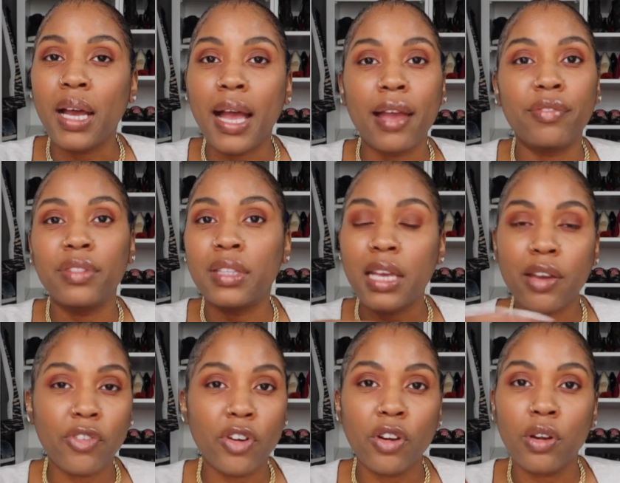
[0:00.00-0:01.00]
I have
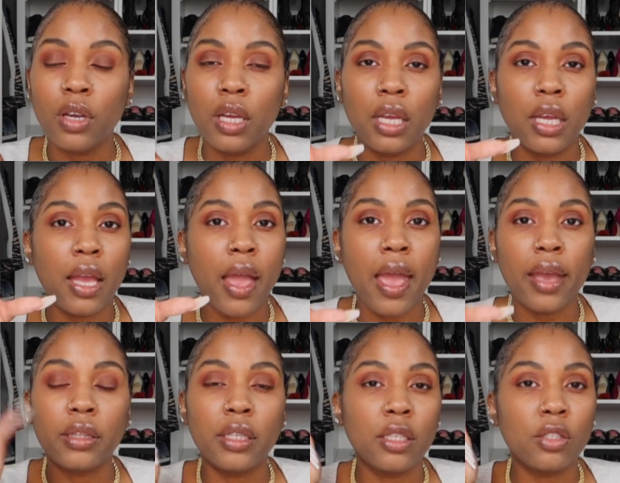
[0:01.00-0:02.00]
never had
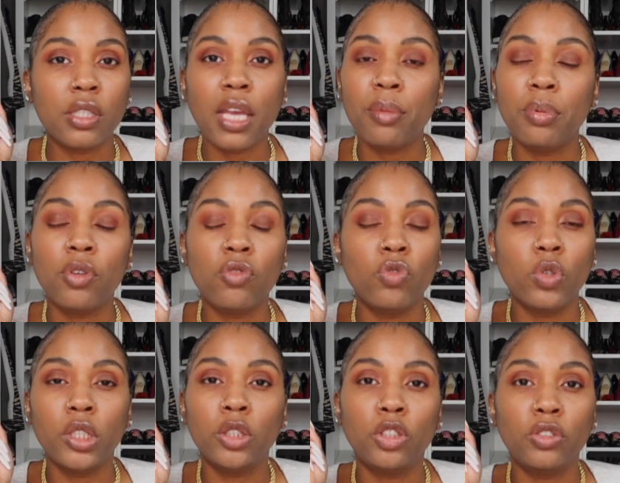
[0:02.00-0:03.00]
this type of
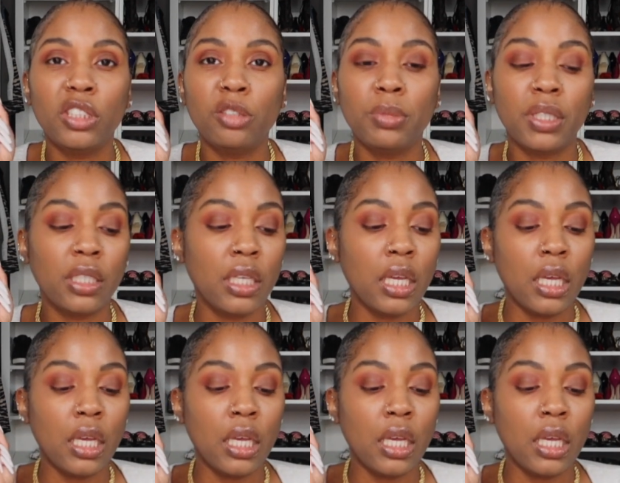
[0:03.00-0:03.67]
royal treatment.